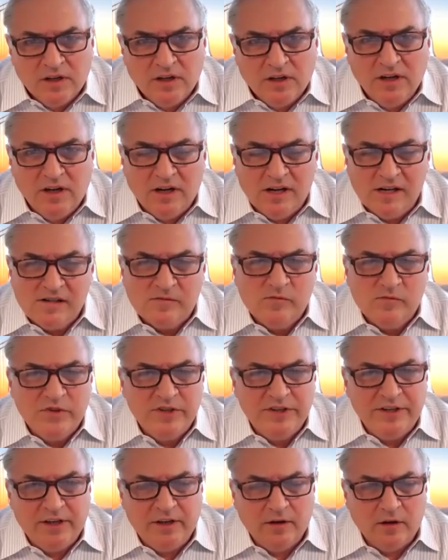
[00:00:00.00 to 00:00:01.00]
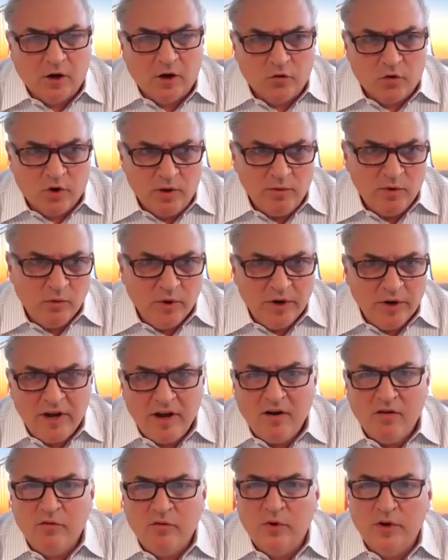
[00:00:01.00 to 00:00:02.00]
The agreement we
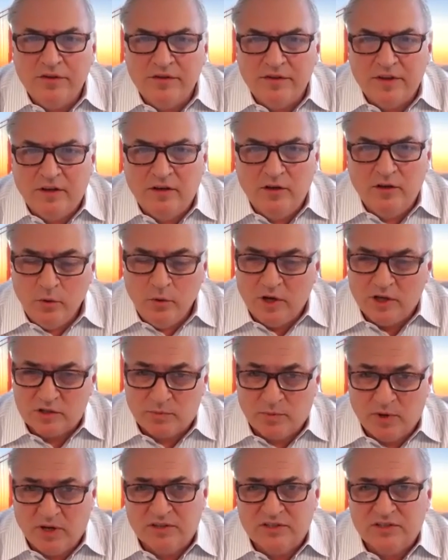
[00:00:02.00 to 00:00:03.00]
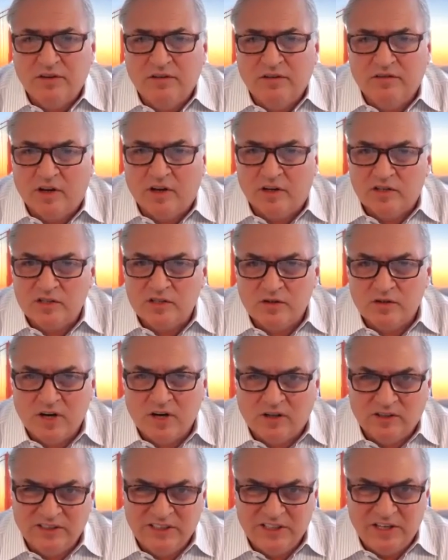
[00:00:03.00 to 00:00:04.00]
have with a US-based investor,
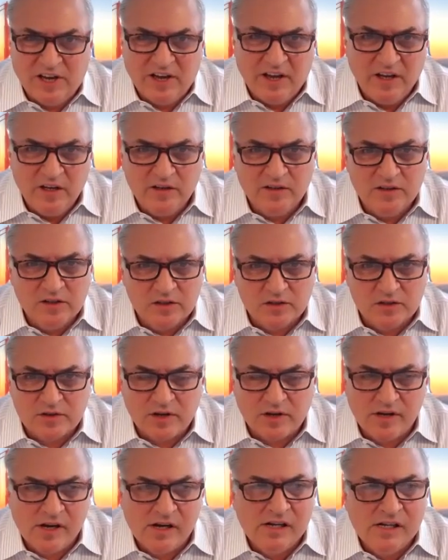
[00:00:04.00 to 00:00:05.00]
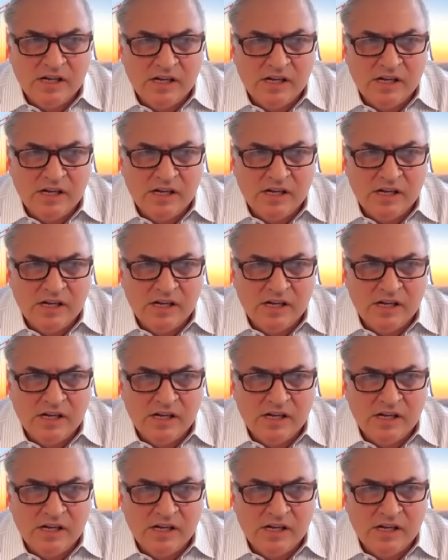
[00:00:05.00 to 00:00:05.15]
LDA,